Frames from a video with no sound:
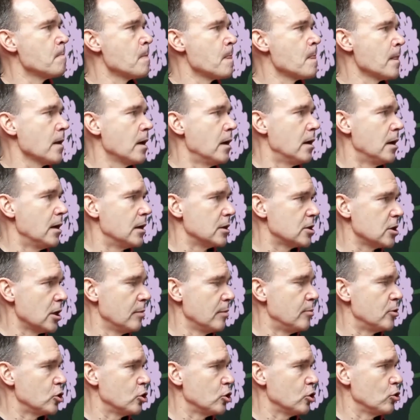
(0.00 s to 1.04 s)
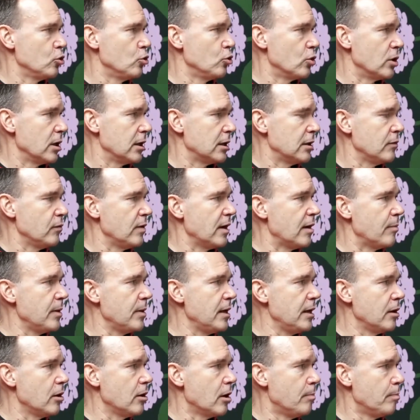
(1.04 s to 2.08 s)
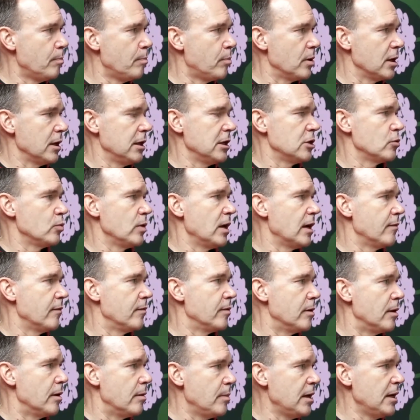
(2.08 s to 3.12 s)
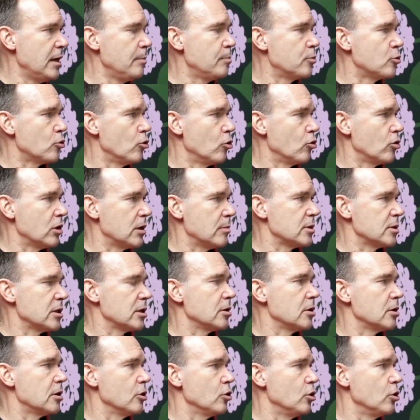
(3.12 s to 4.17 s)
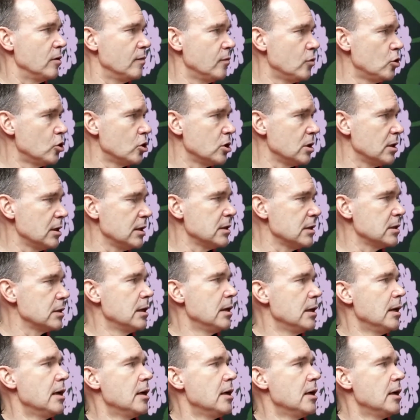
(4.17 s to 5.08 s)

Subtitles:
cybersecurity. We have many companies, we have many programs at our universities.